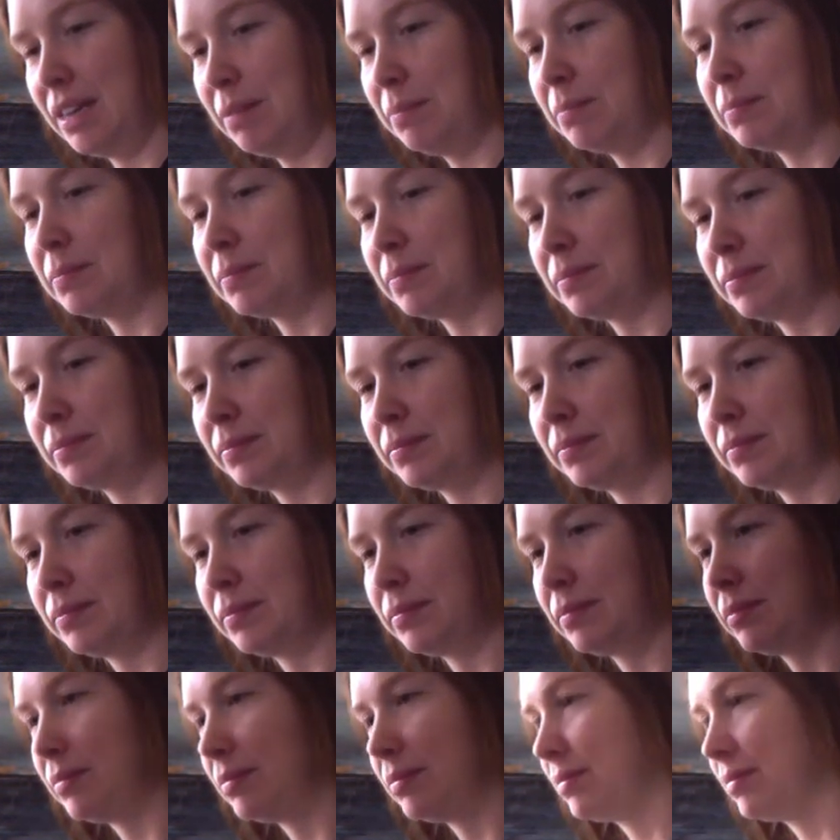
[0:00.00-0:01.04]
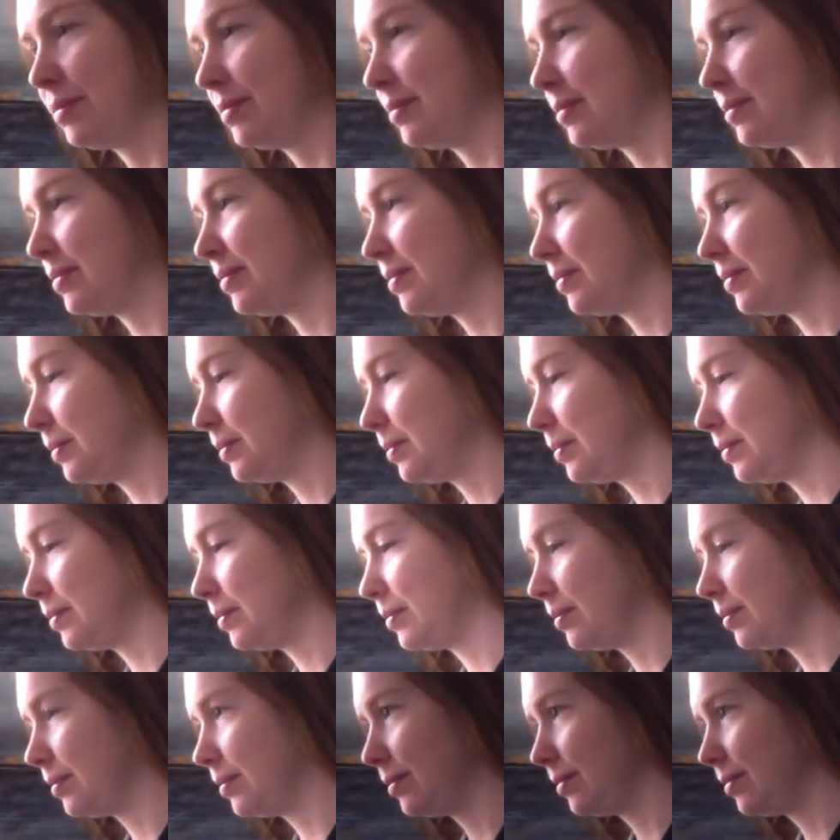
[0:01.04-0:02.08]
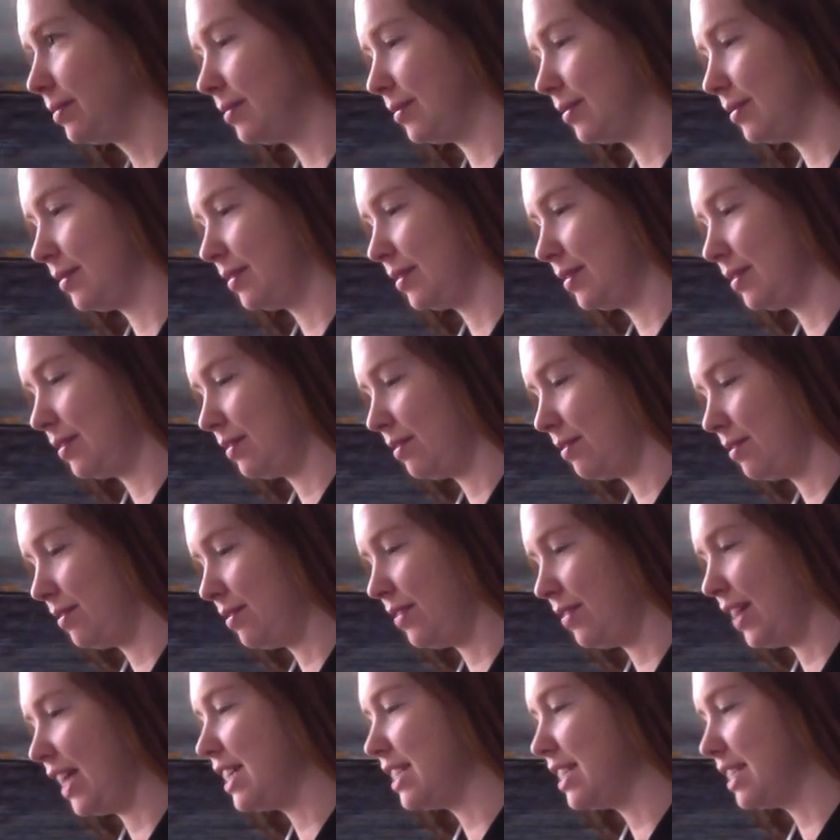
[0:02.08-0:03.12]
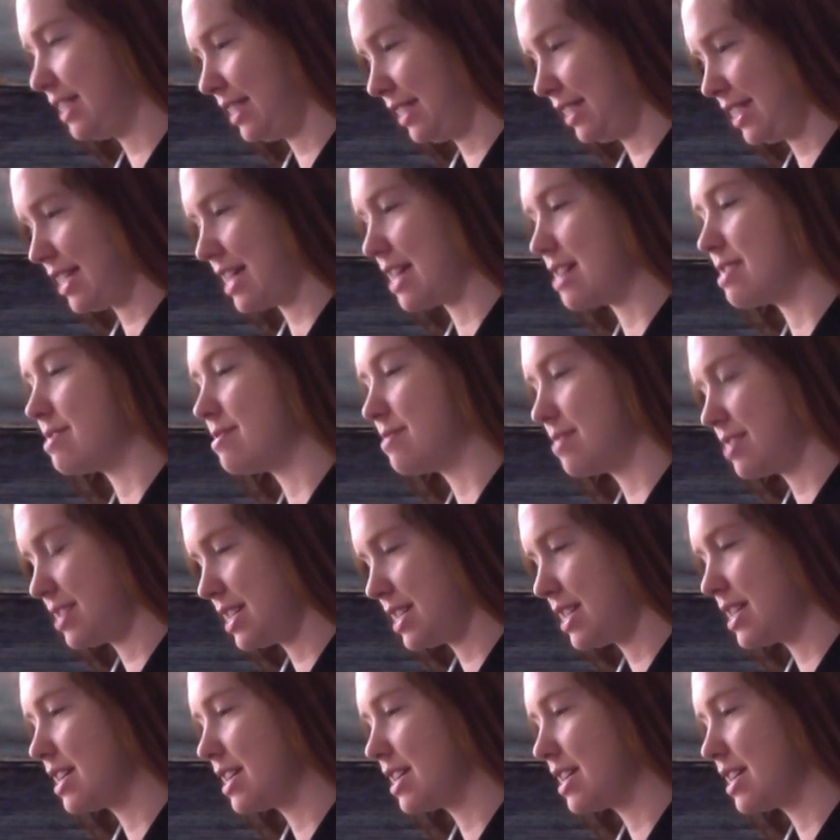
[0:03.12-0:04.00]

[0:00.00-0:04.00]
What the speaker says: said, I'm going to take the shirt, put it face down.